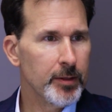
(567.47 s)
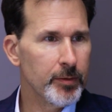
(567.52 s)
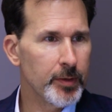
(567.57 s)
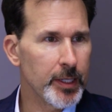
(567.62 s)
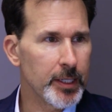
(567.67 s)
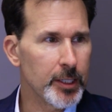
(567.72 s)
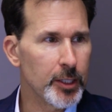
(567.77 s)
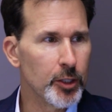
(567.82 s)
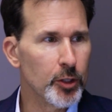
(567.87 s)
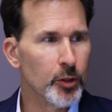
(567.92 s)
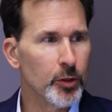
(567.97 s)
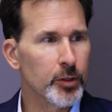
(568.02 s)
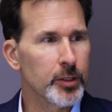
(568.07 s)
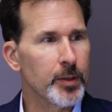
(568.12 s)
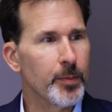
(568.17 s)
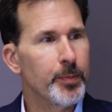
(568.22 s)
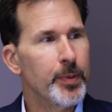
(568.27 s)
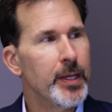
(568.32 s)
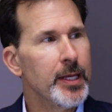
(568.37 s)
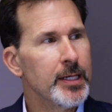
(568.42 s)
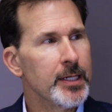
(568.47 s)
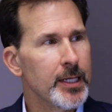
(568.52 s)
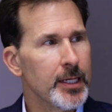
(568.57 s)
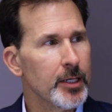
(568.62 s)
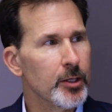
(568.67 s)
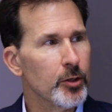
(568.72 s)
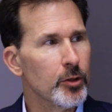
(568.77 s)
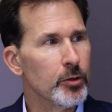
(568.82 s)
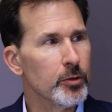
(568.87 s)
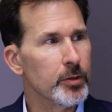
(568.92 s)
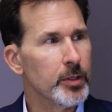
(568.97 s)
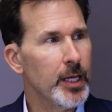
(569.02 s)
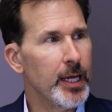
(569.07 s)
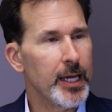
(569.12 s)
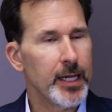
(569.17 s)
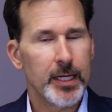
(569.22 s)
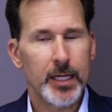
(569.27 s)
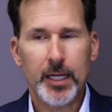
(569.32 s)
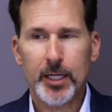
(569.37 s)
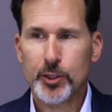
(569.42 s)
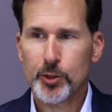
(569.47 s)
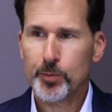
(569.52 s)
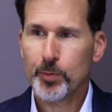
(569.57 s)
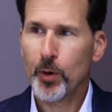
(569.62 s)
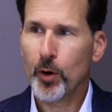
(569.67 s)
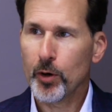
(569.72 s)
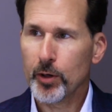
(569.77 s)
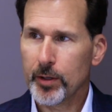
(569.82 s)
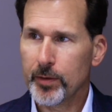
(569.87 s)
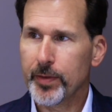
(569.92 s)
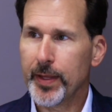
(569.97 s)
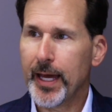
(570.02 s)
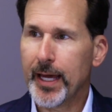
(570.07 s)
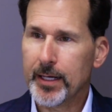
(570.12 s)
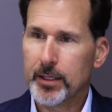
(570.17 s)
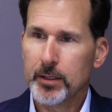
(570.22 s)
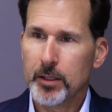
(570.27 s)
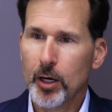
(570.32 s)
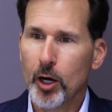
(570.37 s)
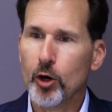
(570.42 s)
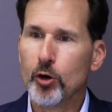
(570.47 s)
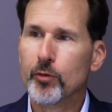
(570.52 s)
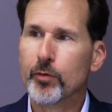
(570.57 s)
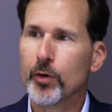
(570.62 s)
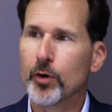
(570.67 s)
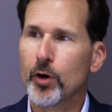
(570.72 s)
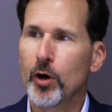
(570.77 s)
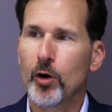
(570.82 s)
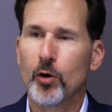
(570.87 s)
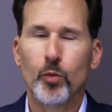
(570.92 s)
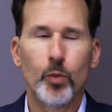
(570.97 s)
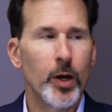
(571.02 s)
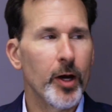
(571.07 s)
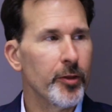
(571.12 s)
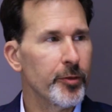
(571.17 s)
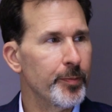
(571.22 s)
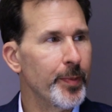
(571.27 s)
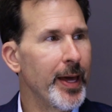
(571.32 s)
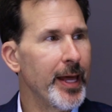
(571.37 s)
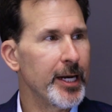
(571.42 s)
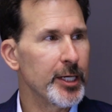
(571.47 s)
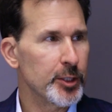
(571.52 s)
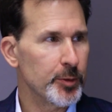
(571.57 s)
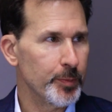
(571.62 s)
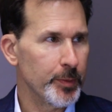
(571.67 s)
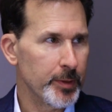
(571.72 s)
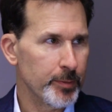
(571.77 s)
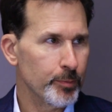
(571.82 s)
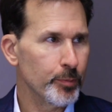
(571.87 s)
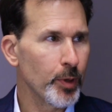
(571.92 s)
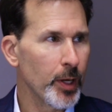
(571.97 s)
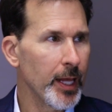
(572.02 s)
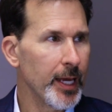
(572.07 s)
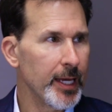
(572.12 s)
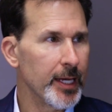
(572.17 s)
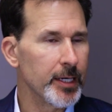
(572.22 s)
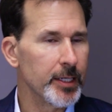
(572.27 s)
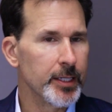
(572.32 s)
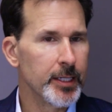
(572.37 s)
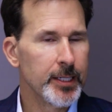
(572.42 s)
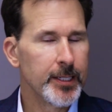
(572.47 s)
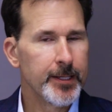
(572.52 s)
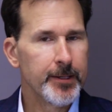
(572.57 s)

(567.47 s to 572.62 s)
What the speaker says: that you're depending on as part of that overall wealth management plan.